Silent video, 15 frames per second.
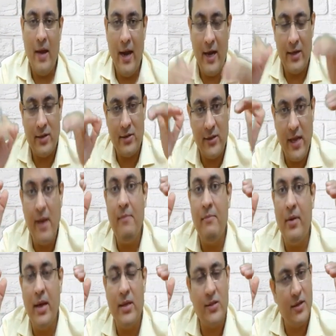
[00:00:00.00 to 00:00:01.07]
At same
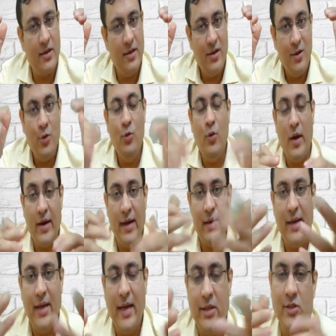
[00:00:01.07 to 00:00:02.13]
risk, you are
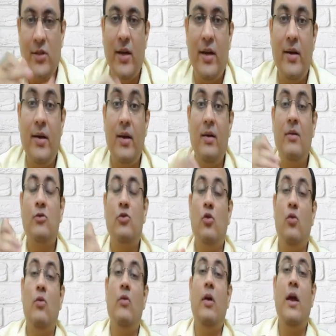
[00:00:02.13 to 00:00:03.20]
getting extra return.
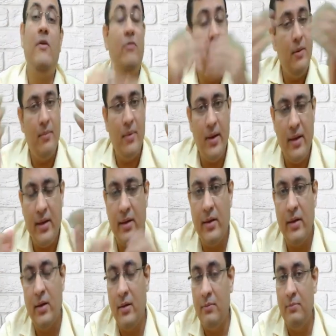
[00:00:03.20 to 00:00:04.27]
So everybody,
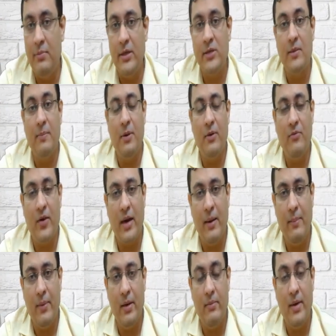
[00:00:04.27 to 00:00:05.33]
it's a perfect
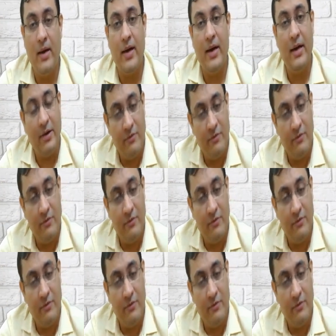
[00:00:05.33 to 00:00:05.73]
capital market.